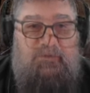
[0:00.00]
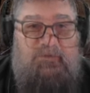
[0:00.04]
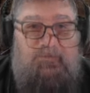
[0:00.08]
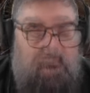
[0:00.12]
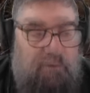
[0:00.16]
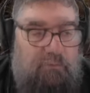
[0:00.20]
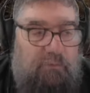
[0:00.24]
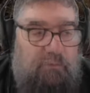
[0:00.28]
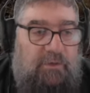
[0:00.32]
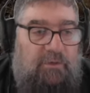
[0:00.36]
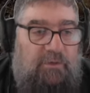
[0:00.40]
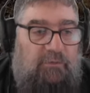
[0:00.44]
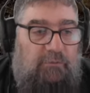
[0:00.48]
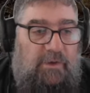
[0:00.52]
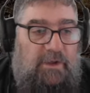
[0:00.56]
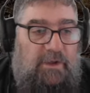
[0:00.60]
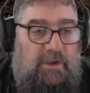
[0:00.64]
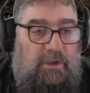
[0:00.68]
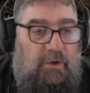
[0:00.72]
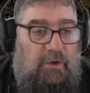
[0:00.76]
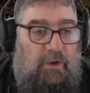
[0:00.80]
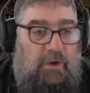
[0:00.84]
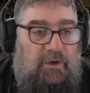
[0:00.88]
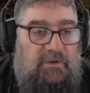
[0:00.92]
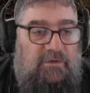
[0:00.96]
The livery is
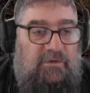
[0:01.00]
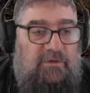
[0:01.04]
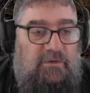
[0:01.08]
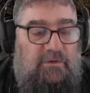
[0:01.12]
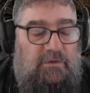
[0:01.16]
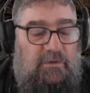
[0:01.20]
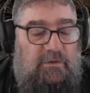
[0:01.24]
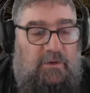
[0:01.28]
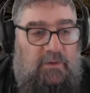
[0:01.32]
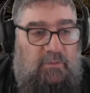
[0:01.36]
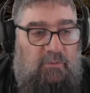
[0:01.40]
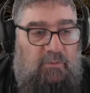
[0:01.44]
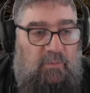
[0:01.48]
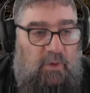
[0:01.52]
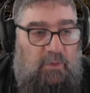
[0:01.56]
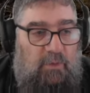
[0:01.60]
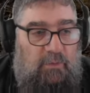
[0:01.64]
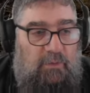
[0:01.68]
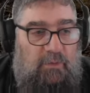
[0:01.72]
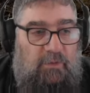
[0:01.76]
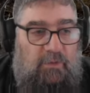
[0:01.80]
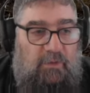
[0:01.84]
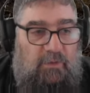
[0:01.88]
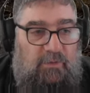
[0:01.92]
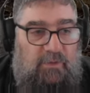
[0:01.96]
really nice on
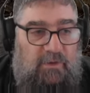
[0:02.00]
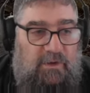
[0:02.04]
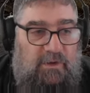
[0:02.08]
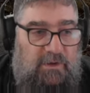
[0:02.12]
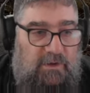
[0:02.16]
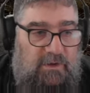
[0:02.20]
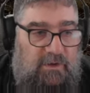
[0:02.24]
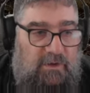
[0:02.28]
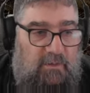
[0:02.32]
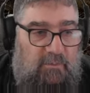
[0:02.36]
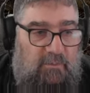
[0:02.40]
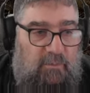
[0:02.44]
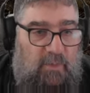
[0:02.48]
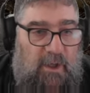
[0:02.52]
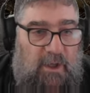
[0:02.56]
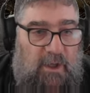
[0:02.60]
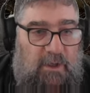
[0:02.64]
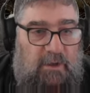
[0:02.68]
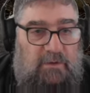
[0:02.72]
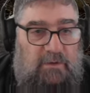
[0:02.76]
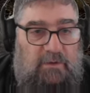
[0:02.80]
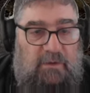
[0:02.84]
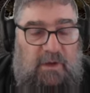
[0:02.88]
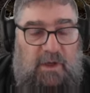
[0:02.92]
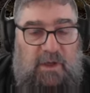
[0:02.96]
both the
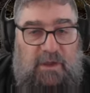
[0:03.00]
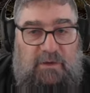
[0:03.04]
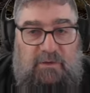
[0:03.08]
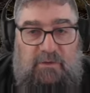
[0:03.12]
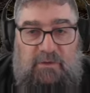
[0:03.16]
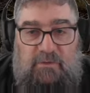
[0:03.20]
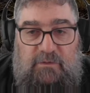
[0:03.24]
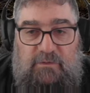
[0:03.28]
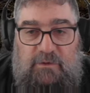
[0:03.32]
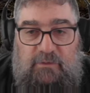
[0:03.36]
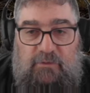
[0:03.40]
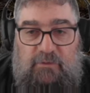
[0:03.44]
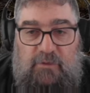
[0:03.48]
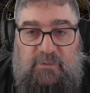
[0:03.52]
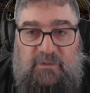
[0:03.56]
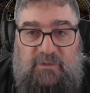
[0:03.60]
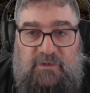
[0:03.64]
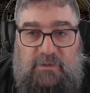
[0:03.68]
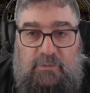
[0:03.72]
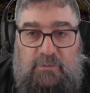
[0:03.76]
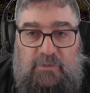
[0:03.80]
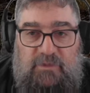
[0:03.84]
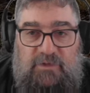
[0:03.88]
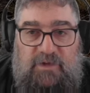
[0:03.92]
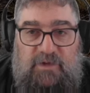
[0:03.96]
black and the
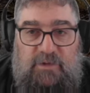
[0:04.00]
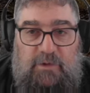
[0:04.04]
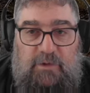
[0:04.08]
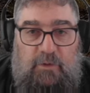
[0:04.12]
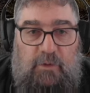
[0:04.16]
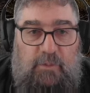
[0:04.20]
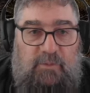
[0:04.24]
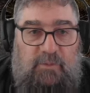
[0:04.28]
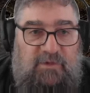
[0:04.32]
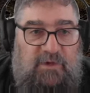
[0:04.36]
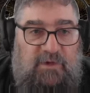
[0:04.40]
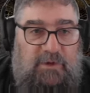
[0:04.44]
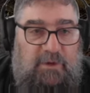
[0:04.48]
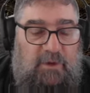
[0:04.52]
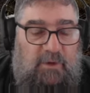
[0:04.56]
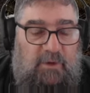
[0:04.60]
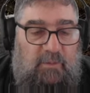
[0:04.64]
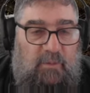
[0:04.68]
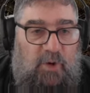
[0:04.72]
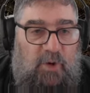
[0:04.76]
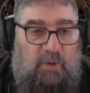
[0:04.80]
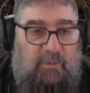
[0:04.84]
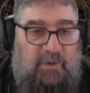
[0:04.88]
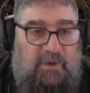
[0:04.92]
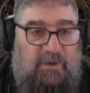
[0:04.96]
crimson. We'll see the crimson in a
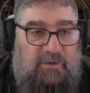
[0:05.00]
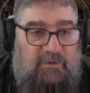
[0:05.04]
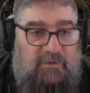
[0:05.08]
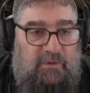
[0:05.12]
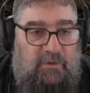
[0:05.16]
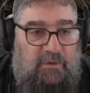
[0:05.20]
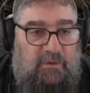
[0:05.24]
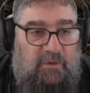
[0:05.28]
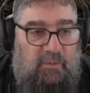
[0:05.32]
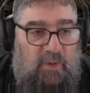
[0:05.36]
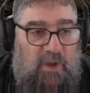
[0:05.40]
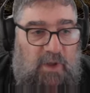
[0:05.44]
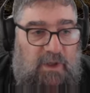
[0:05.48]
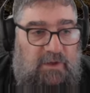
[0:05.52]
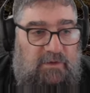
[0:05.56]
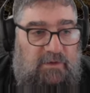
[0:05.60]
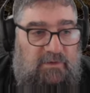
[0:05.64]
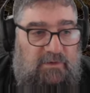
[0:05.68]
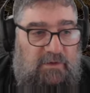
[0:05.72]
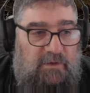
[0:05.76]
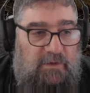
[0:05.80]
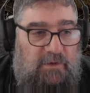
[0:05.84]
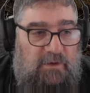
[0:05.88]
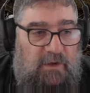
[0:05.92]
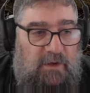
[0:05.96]
moment. So the black
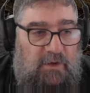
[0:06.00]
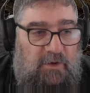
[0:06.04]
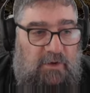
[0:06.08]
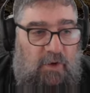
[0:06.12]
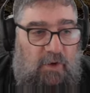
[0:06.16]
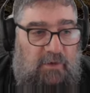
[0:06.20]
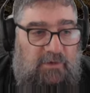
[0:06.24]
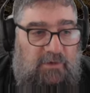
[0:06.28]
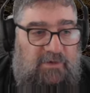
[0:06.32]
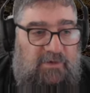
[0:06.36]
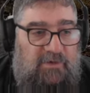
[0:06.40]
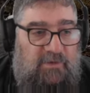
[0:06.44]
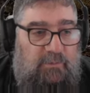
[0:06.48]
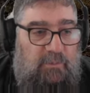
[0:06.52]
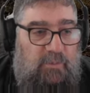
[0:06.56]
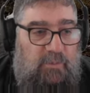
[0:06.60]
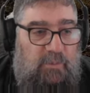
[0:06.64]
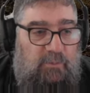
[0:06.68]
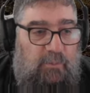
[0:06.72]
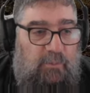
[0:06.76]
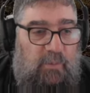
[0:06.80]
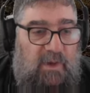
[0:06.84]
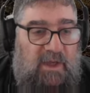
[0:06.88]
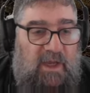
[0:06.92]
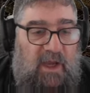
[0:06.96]
is a nice
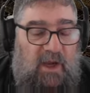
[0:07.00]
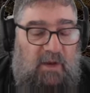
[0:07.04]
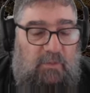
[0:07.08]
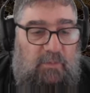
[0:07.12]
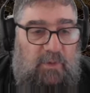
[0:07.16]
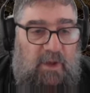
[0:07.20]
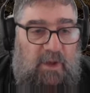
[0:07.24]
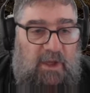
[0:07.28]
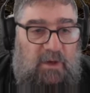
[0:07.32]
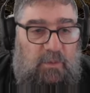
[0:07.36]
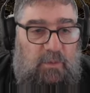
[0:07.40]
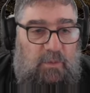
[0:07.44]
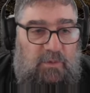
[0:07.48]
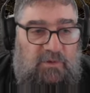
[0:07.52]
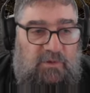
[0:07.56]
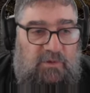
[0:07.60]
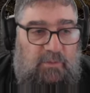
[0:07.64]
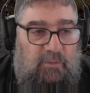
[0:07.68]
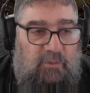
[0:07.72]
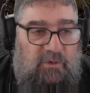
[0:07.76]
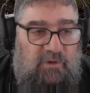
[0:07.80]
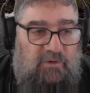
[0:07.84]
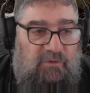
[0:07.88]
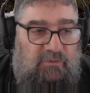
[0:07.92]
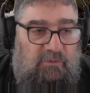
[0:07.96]
BR black with the
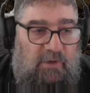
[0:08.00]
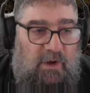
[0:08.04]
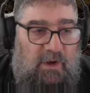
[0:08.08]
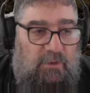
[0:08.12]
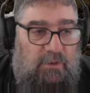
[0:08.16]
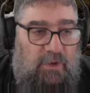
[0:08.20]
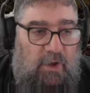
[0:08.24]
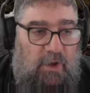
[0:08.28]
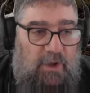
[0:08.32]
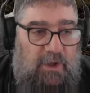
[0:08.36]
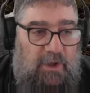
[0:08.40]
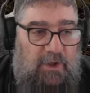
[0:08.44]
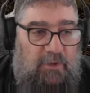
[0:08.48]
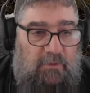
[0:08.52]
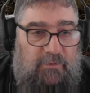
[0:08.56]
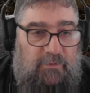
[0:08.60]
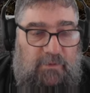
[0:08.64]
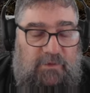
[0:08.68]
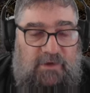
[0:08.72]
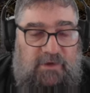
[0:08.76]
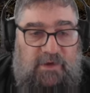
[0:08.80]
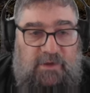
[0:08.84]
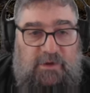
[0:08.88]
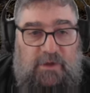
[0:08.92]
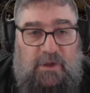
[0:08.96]
British Rail Lion on
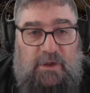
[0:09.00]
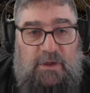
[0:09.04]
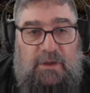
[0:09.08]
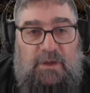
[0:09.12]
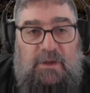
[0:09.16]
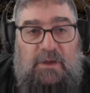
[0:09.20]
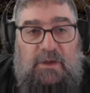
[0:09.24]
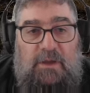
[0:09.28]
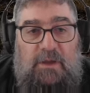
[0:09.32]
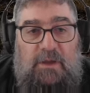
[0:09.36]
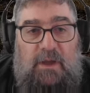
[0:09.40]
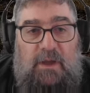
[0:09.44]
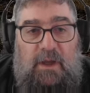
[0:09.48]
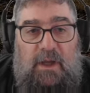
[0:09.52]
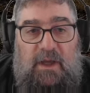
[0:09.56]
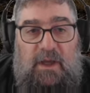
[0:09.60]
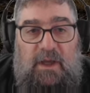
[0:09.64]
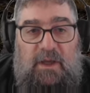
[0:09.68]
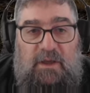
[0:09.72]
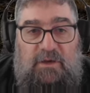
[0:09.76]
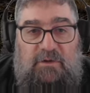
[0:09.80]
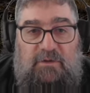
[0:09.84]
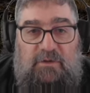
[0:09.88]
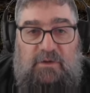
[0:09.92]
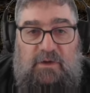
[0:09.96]
the tender
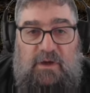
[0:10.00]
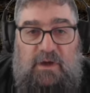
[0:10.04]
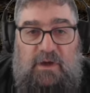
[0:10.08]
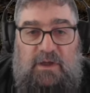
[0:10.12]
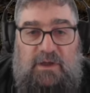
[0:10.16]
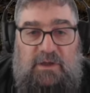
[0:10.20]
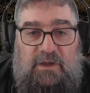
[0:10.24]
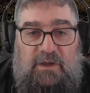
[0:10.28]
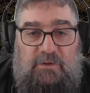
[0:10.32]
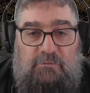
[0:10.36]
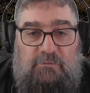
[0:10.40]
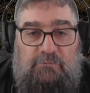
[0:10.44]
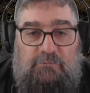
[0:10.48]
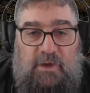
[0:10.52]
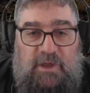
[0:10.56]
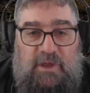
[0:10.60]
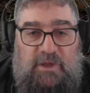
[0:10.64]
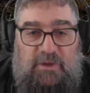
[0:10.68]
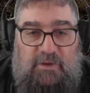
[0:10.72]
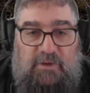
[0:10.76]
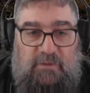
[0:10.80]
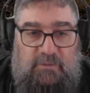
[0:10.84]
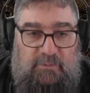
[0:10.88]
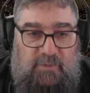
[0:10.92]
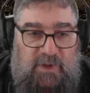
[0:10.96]
and a
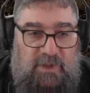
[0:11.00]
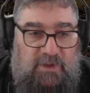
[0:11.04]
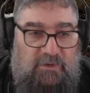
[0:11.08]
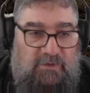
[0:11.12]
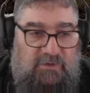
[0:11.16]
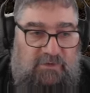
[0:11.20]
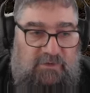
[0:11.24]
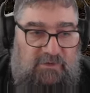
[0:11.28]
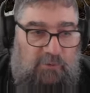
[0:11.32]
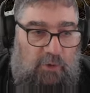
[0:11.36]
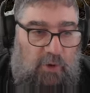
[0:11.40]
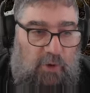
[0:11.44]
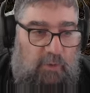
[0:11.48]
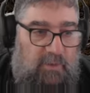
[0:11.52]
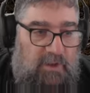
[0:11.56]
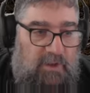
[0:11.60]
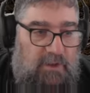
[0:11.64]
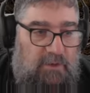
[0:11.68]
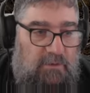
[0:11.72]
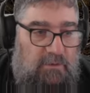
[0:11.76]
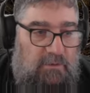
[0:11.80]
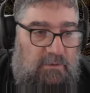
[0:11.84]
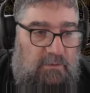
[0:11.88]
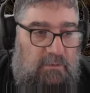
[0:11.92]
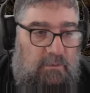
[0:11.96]
red
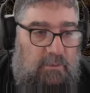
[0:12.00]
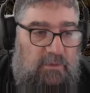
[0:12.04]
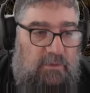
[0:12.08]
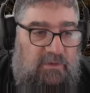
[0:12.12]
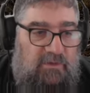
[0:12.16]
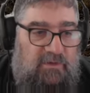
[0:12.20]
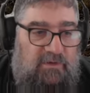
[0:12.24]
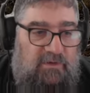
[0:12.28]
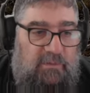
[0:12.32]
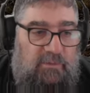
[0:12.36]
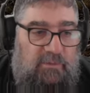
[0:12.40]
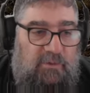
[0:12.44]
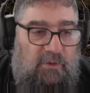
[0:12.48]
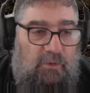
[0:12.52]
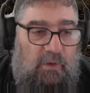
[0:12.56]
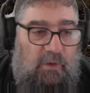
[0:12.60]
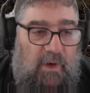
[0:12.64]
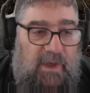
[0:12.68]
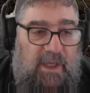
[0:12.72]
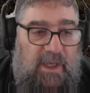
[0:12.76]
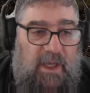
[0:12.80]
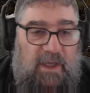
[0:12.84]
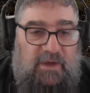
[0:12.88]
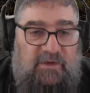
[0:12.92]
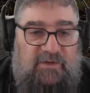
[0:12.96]
pinstriping with some
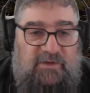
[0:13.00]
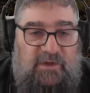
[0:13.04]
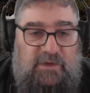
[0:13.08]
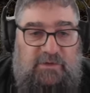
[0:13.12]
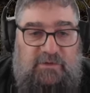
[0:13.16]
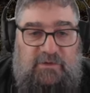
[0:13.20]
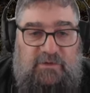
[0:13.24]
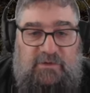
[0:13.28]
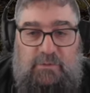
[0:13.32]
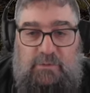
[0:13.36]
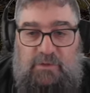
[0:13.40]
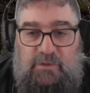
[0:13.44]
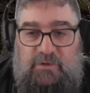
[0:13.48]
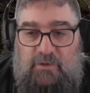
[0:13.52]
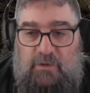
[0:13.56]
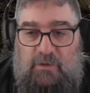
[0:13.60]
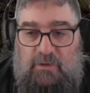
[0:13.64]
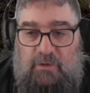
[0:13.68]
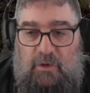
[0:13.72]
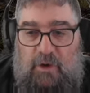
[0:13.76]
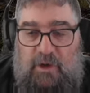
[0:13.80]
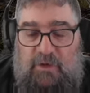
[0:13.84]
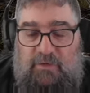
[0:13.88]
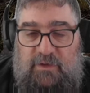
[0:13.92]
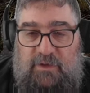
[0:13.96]
grey accents, which
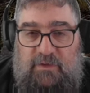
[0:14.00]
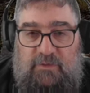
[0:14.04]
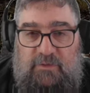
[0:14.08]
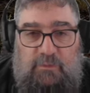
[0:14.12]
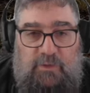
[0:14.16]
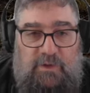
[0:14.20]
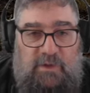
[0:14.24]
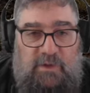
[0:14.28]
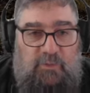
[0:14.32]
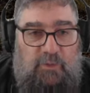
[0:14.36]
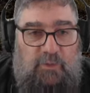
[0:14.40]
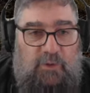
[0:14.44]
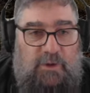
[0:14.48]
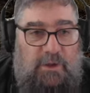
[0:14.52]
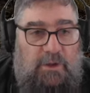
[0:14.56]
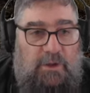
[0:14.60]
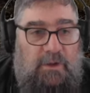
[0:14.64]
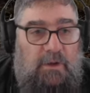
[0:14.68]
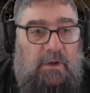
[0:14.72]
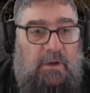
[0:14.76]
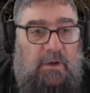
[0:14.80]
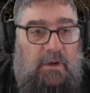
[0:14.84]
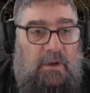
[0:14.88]
I think is really pretty.